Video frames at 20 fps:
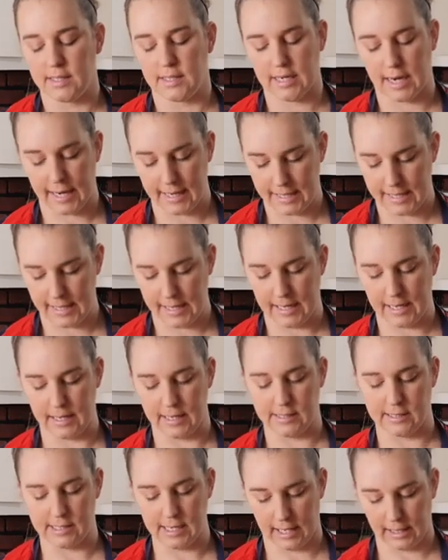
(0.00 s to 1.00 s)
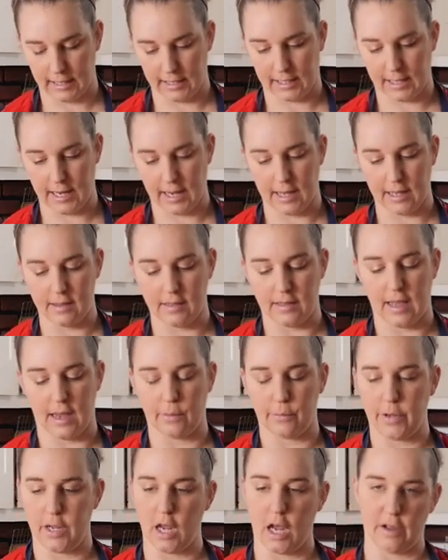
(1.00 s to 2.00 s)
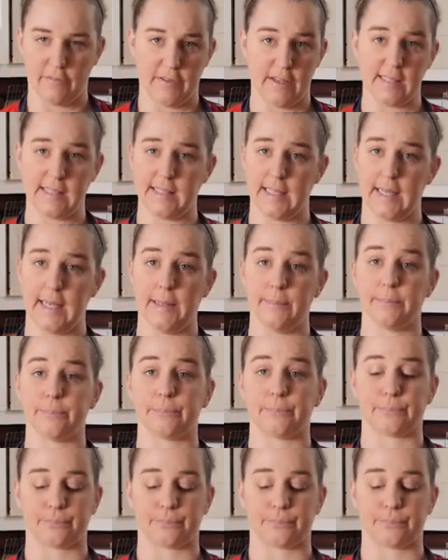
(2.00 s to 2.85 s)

tiny and delicate, that we obviously